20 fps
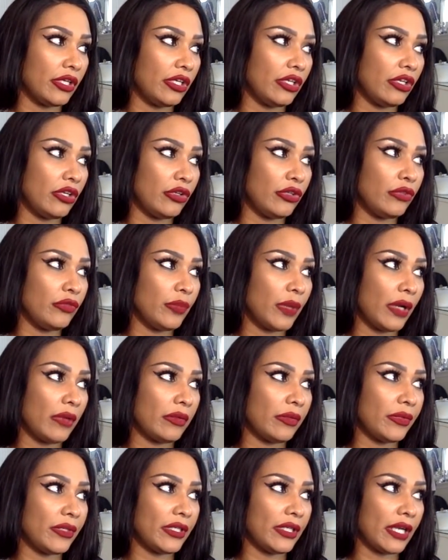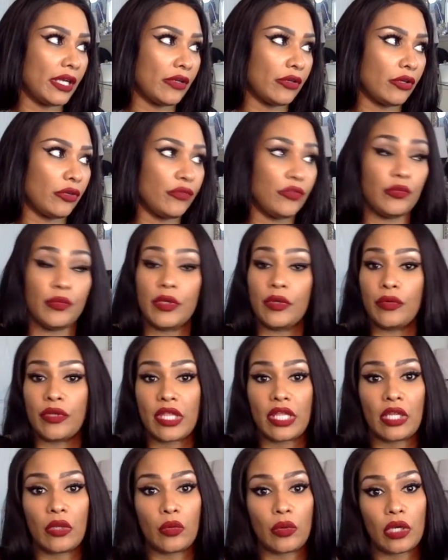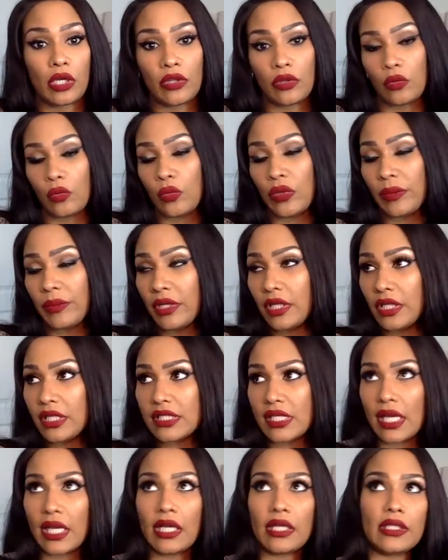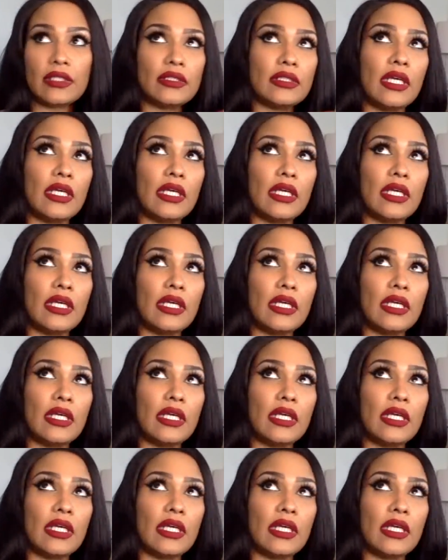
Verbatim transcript: you know, you probably, I don't know if you've been with any other women in this house.